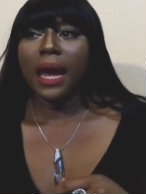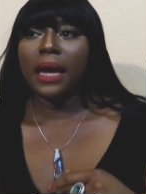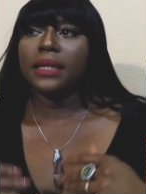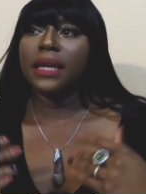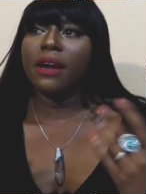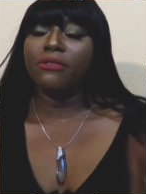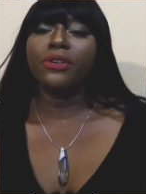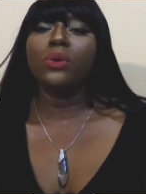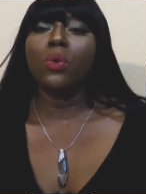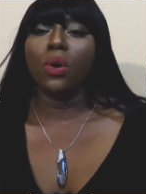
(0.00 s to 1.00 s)
And
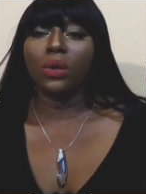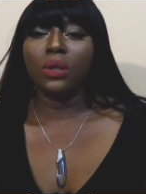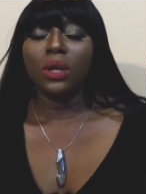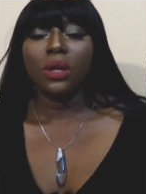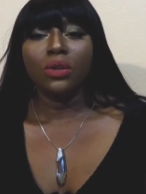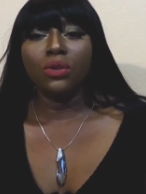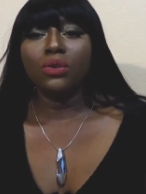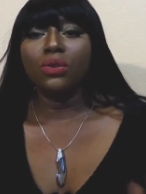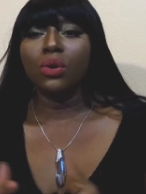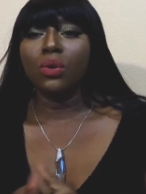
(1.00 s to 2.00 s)
everyone,
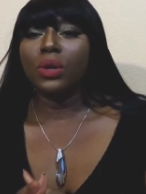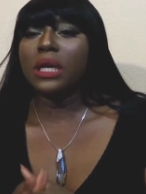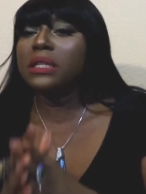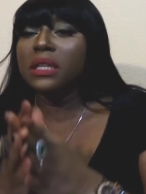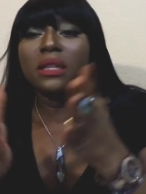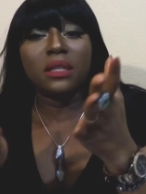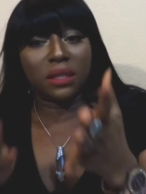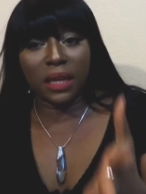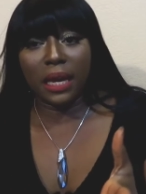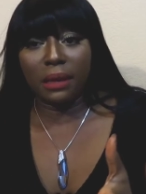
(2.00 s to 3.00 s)
you know, isn't the
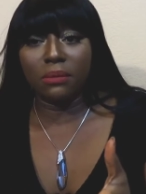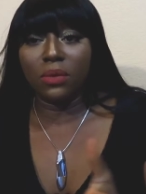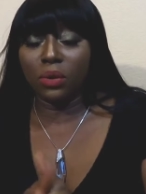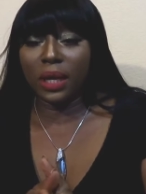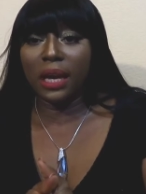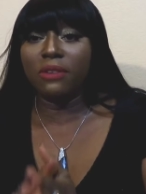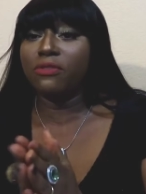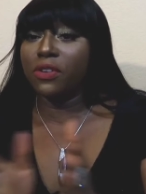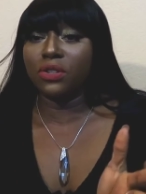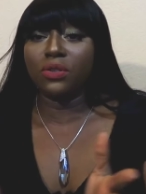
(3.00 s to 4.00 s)
same, okay?
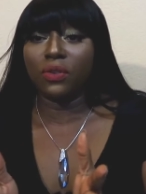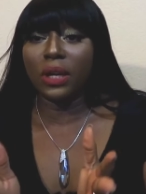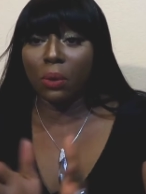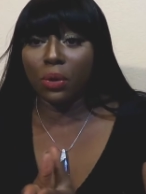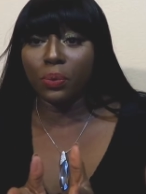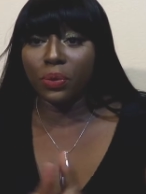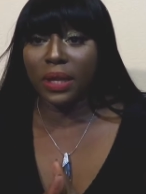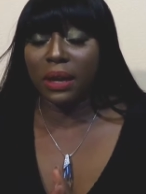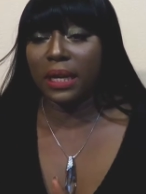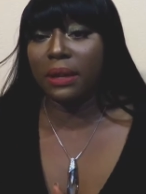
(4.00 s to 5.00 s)
First of all, I want to
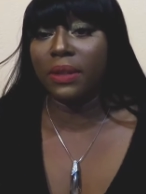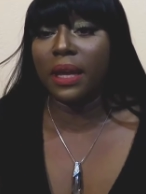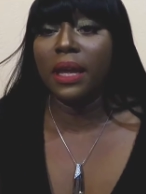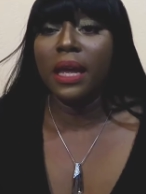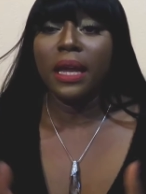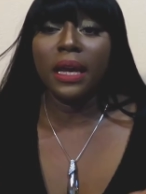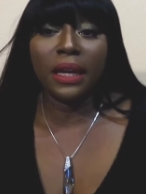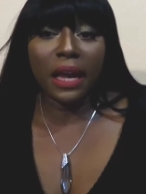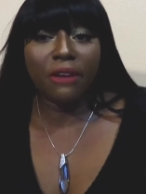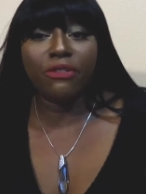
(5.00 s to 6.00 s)
put that out there,
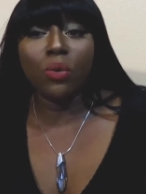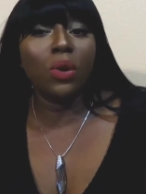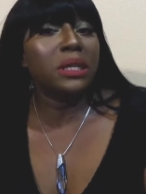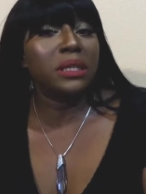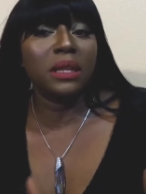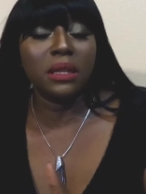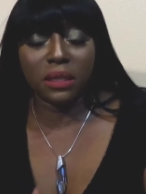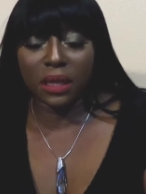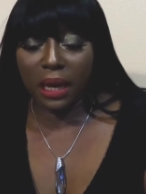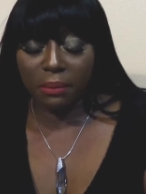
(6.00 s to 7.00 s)
that everyone isn't the
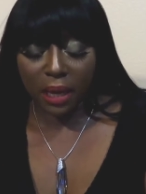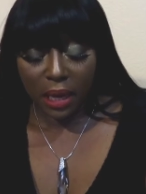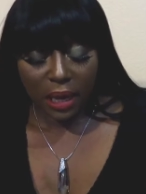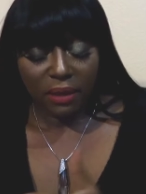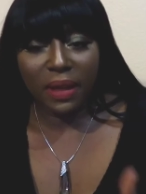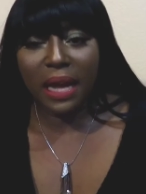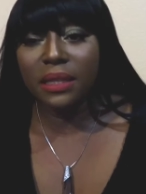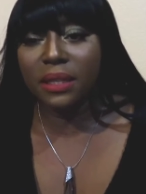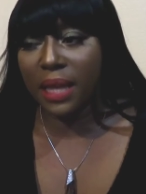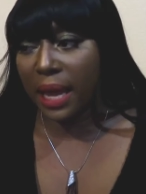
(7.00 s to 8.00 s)
same.
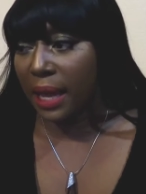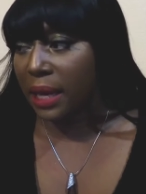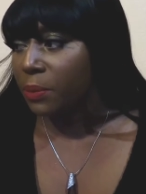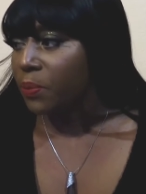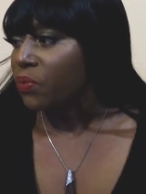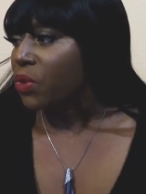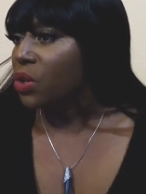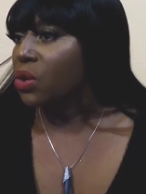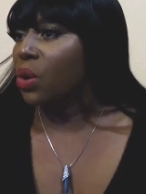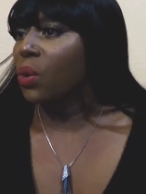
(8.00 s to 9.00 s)
That said,
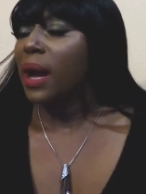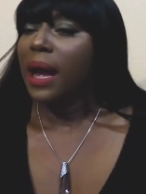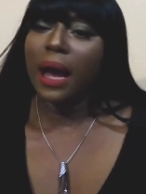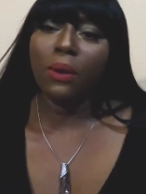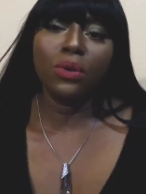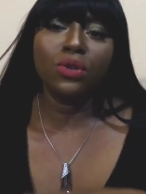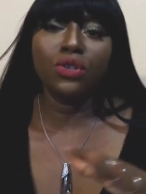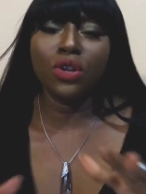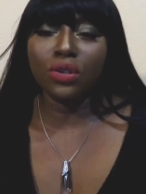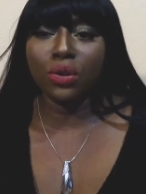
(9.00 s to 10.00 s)
you know, I want
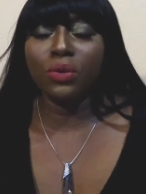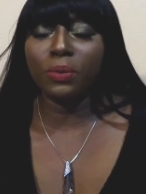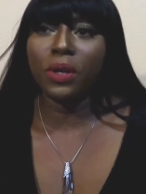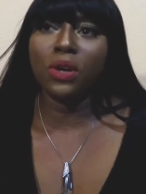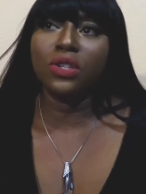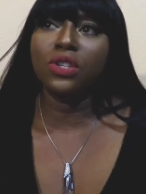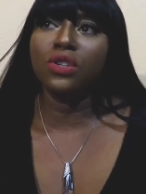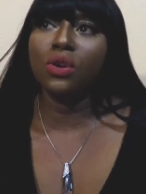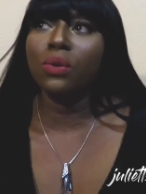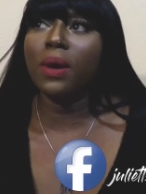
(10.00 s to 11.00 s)
to just go, because,
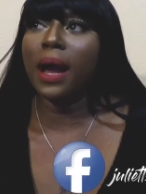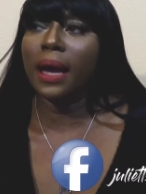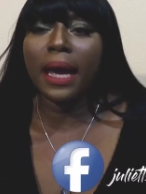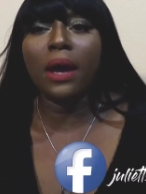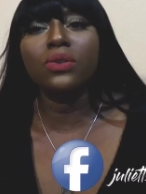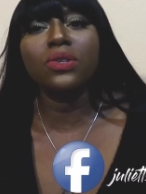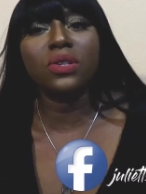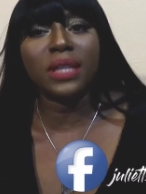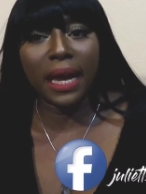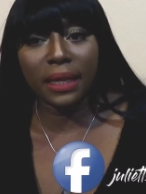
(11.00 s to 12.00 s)
you know, and I
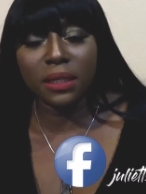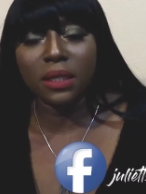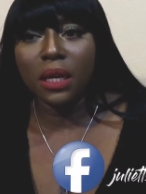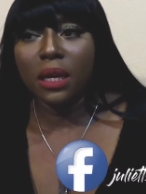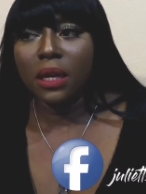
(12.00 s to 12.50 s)
understand,